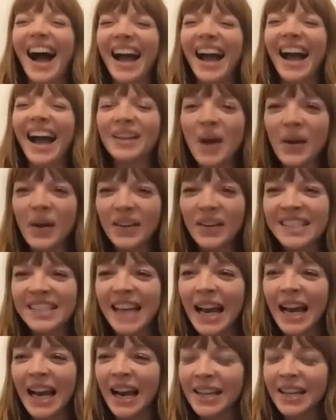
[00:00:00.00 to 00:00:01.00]
I
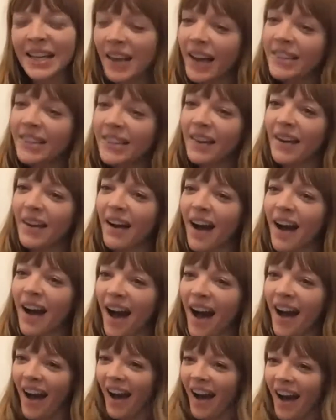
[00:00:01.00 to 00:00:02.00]
noticed that. I said,
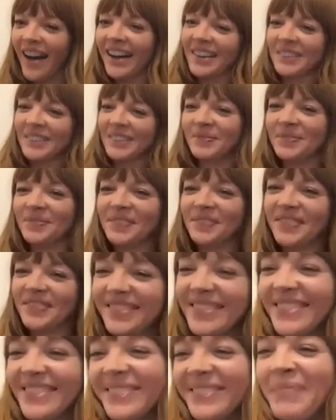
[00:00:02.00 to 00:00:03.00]

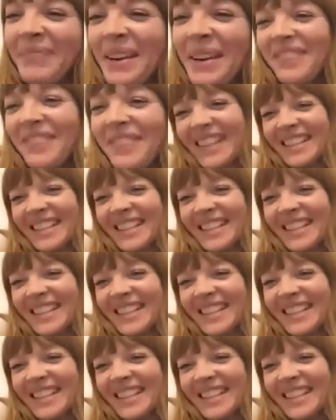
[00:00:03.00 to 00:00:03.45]
perfect.